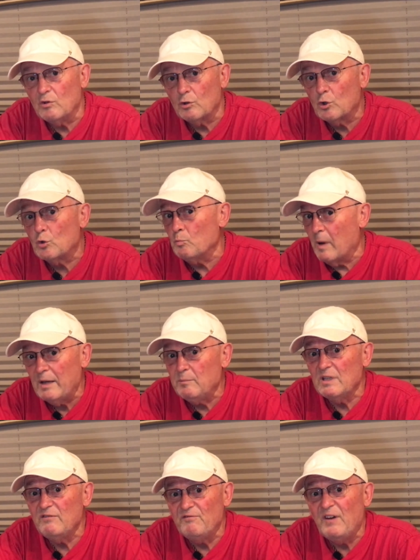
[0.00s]
You might
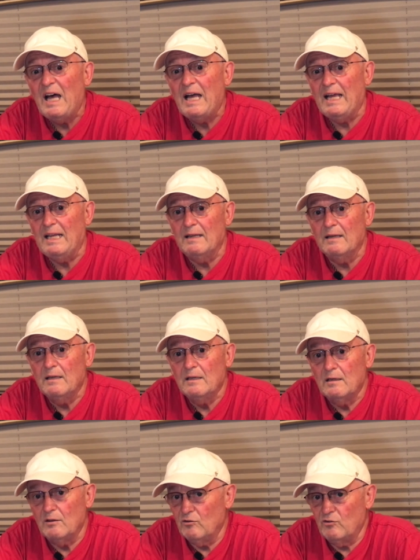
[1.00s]
be fined
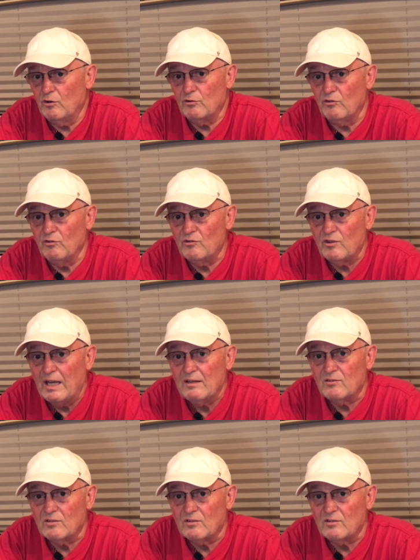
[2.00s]
in certain states,